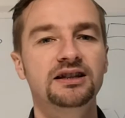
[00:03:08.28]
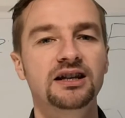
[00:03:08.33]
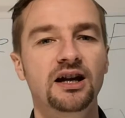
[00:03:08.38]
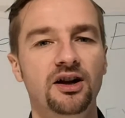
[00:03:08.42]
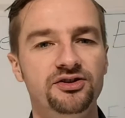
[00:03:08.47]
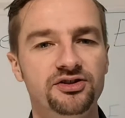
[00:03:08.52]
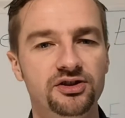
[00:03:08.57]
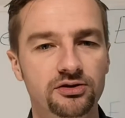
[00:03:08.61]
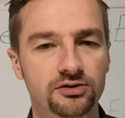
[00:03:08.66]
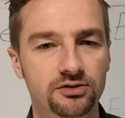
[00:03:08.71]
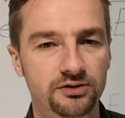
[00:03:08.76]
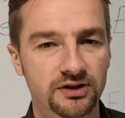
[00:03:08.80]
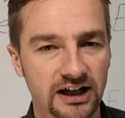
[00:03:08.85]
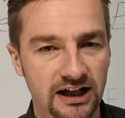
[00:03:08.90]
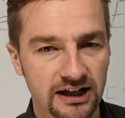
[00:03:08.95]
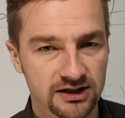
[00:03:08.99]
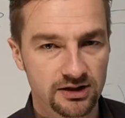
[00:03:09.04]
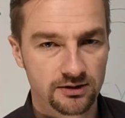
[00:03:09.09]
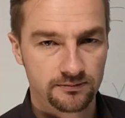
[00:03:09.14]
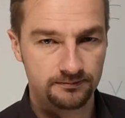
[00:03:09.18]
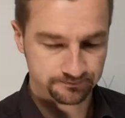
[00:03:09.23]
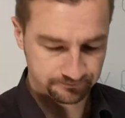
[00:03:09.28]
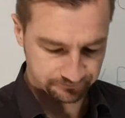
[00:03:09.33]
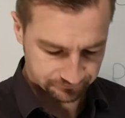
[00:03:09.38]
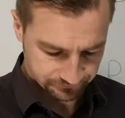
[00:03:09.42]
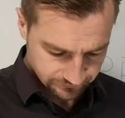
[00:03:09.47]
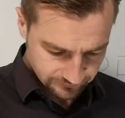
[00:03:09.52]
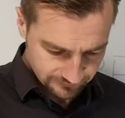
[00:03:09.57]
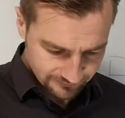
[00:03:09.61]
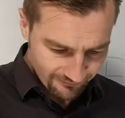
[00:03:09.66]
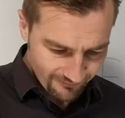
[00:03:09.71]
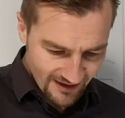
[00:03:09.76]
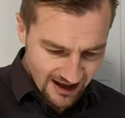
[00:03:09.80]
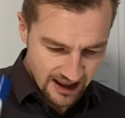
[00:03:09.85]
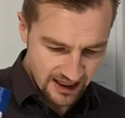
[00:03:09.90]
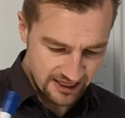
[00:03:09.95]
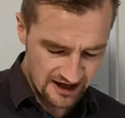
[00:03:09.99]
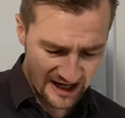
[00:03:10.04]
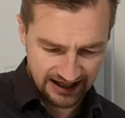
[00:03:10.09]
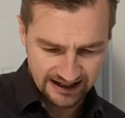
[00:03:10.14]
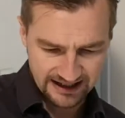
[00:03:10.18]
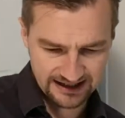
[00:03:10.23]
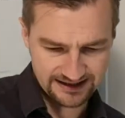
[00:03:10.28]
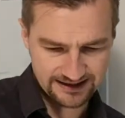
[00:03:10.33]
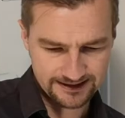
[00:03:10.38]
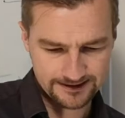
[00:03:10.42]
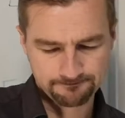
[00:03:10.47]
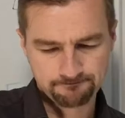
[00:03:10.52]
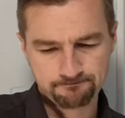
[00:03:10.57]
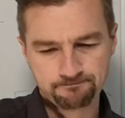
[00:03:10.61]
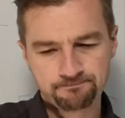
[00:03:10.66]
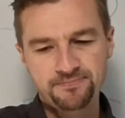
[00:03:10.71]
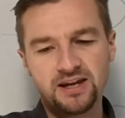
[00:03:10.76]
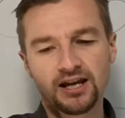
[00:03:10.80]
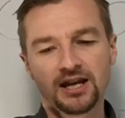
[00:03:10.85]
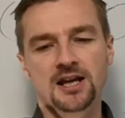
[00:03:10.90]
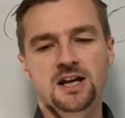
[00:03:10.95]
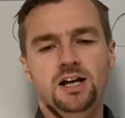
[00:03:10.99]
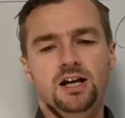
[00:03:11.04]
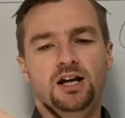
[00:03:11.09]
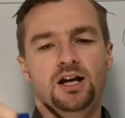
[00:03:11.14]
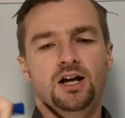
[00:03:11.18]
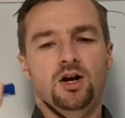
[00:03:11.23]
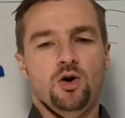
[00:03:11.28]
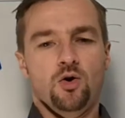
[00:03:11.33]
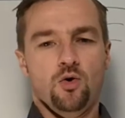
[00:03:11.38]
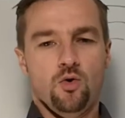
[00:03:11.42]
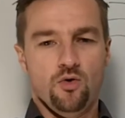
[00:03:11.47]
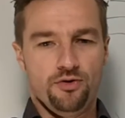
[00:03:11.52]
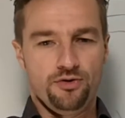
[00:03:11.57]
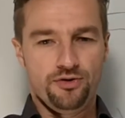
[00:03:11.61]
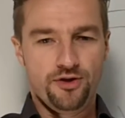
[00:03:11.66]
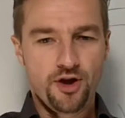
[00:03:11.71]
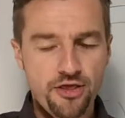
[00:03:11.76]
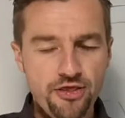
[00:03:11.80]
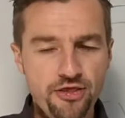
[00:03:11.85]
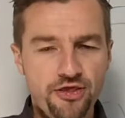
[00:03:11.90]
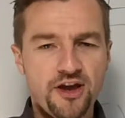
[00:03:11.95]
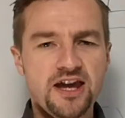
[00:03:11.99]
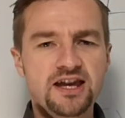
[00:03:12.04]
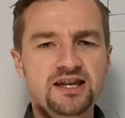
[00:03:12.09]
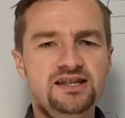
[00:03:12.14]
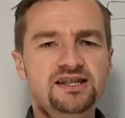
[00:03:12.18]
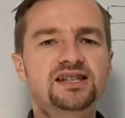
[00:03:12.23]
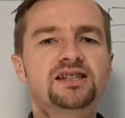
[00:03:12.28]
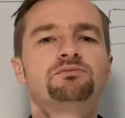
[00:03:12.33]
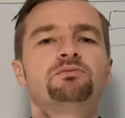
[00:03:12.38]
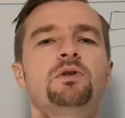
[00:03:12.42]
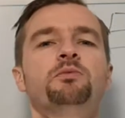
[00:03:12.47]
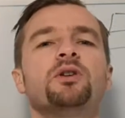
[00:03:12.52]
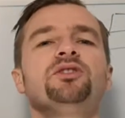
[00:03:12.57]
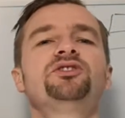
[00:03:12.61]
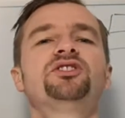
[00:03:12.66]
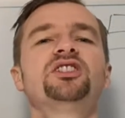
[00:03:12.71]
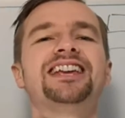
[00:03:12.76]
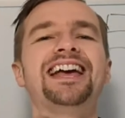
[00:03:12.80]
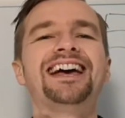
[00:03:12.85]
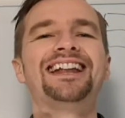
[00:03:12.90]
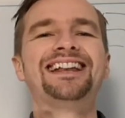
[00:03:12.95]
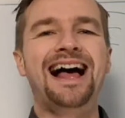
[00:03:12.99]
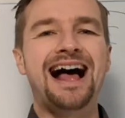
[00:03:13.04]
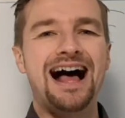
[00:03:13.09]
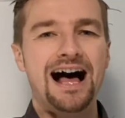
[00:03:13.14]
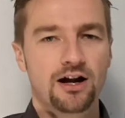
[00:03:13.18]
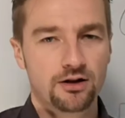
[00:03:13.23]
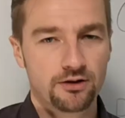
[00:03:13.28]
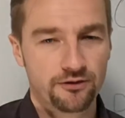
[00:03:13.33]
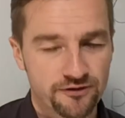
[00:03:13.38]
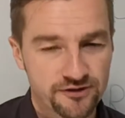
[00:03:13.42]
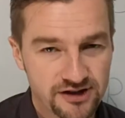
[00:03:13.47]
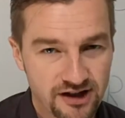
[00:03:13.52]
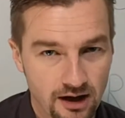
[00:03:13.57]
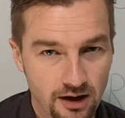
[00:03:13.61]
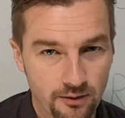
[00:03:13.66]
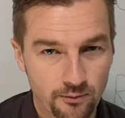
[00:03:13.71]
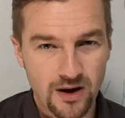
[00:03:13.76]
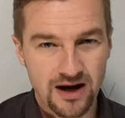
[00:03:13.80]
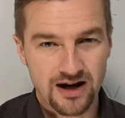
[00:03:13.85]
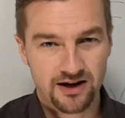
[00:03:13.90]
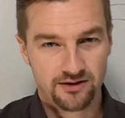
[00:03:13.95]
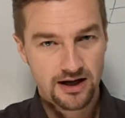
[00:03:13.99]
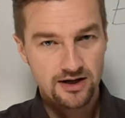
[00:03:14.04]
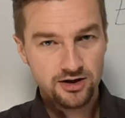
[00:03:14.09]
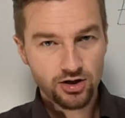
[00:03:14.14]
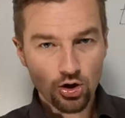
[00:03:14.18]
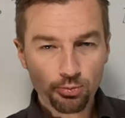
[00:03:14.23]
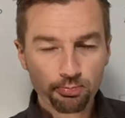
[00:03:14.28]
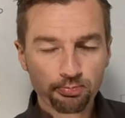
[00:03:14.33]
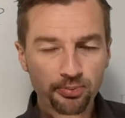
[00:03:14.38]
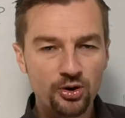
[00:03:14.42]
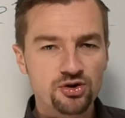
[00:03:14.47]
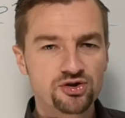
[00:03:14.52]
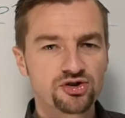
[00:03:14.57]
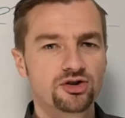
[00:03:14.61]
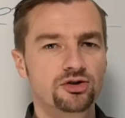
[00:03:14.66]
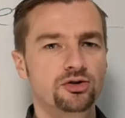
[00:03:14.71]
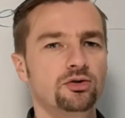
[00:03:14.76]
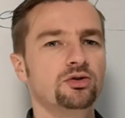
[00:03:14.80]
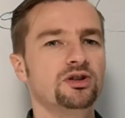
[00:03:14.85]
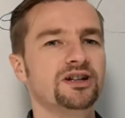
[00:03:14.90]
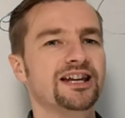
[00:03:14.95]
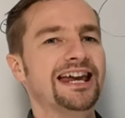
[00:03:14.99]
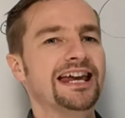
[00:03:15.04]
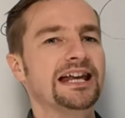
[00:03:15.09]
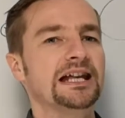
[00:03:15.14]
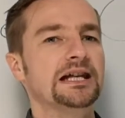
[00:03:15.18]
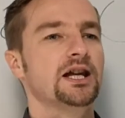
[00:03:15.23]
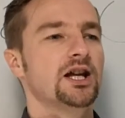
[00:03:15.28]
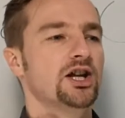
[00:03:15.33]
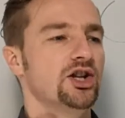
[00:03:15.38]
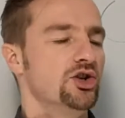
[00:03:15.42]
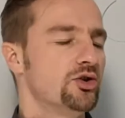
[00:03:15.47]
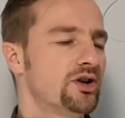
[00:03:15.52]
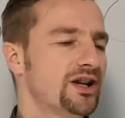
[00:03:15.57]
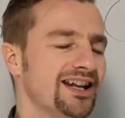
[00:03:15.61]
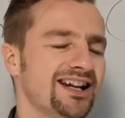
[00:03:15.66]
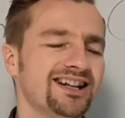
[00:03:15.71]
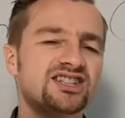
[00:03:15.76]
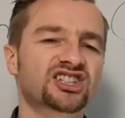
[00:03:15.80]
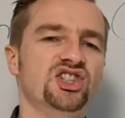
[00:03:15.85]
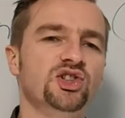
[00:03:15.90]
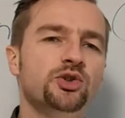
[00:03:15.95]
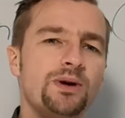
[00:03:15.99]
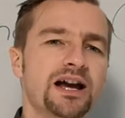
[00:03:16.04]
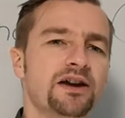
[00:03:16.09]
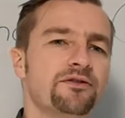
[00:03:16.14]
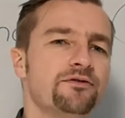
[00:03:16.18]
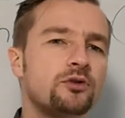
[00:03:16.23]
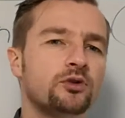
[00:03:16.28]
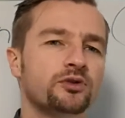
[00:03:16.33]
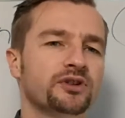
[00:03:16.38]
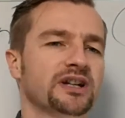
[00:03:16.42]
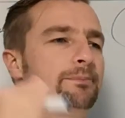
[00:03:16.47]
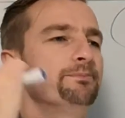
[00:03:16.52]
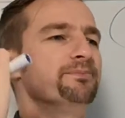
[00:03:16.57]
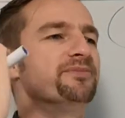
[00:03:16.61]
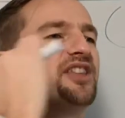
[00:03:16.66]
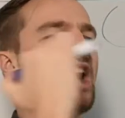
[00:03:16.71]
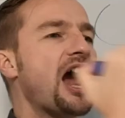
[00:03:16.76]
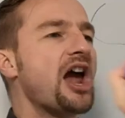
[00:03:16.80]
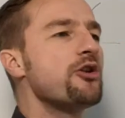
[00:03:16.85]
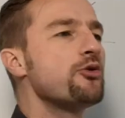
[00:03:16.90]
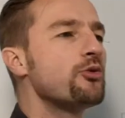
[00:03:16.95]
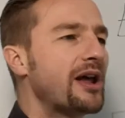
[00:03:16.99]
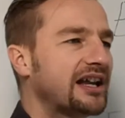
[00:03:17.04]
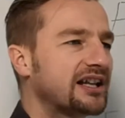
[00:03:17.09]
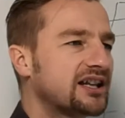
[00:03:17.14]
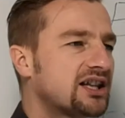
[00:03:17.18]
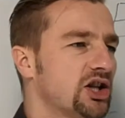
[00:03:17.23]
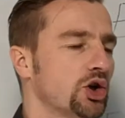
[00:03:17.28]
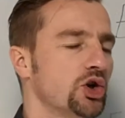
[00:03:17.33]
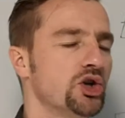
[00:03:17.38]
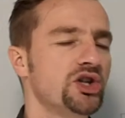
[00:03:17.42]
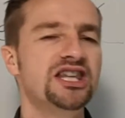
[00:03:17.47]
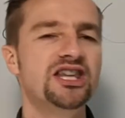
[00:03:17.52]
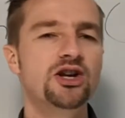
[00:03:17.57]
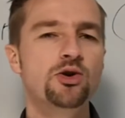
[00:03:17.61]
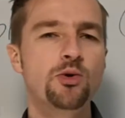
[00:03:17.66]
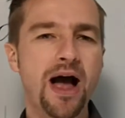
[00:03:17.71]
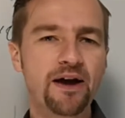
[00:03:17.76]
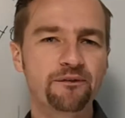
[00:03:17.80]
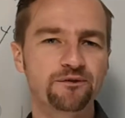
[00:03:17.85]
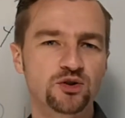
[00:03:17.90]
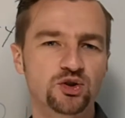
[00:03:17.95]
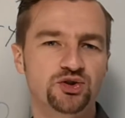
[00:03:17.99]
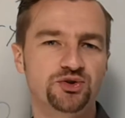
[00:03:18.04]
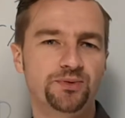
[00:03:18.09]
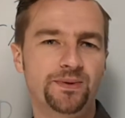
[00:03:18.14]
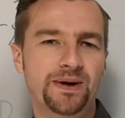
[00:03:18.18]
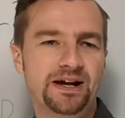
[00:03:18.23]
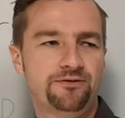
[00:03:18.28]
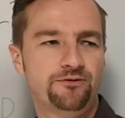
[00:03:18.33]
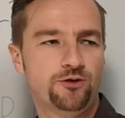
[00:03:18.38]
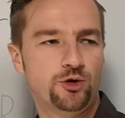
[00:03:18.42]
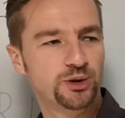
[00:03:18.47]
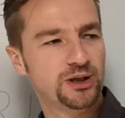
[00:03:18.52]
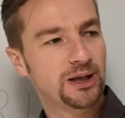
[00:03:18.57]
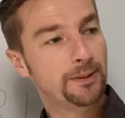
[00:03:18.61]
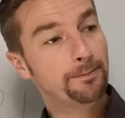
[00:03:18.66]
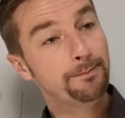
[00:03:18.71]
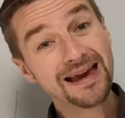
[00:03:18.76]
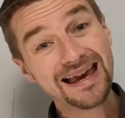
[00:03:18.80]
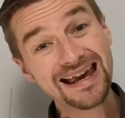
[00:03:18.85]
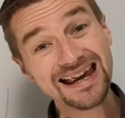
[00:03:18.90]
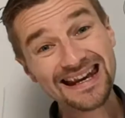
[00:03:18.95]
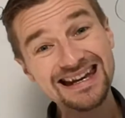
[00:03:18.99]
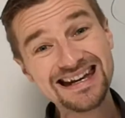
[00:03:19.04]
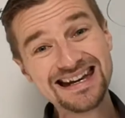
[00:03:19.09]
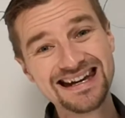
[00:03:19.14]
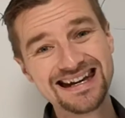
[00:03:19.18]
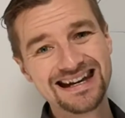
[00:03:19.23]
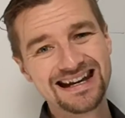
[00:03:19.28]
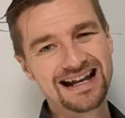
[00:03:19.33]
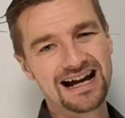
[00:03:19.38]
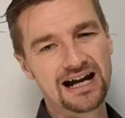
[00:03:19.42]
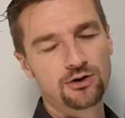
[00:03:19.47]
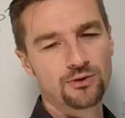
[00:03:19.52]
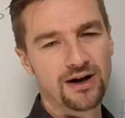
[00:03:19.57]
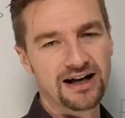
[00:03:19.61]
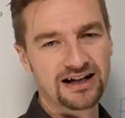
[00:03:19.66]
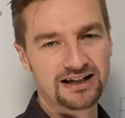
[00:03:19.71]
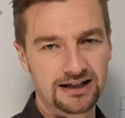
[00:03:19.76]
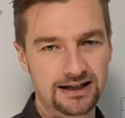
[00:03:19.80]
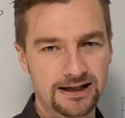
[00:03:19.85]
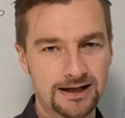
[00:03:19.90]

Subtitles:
the answer to that. That is, the things we want to get out of somewhere, and your personal gain, you cannot strive for them directly, you have to strive for them indirectly.